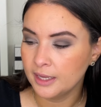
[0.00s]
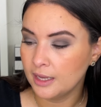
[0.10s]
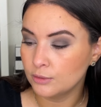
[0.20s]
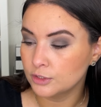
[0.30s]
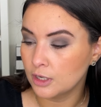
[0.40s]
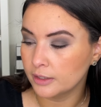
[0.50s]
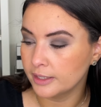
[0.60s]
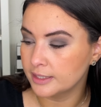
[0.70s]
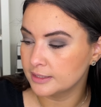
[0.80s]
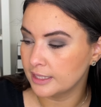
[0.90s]
How
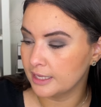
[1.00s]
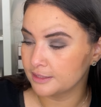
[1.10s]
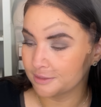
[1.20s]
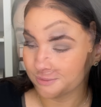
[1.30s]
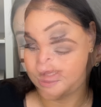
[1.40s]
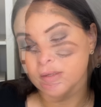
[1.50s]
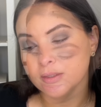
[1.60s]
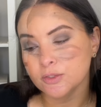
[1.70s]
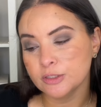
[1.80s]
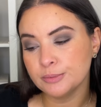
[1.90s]
shocking is that?
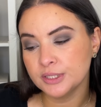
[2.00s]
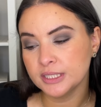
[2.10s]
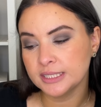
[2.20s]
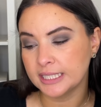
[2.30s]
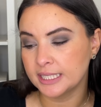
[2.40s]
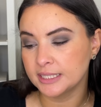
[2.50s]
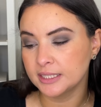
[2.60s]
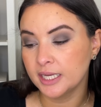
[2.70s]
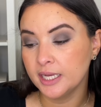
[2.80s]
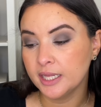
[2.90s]
The description
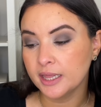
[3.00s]
says,